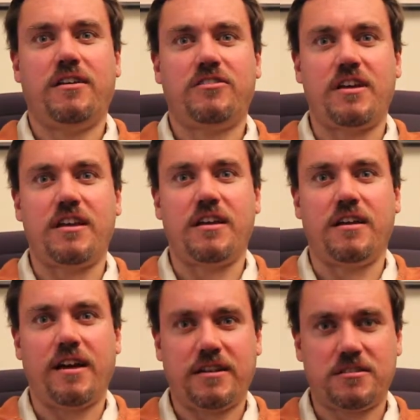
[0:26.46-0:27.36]

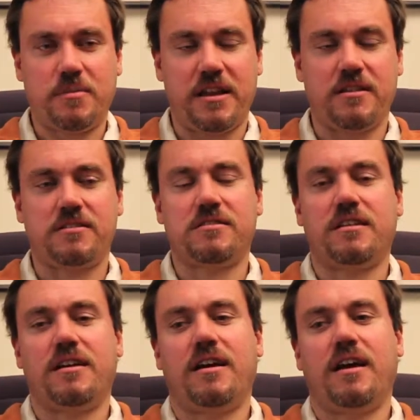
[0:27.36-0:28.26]
studying exoplanets.
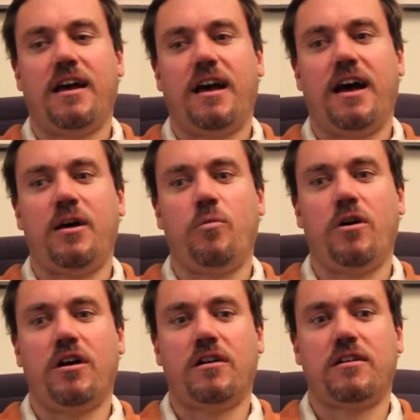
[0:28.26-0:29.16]
I
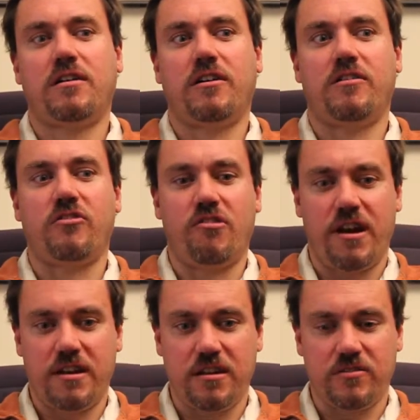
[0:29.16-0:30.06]
work on a
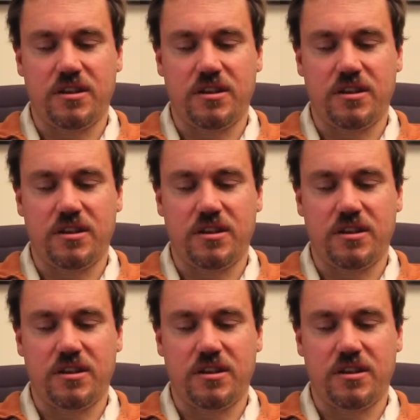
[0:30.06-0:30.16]
variety of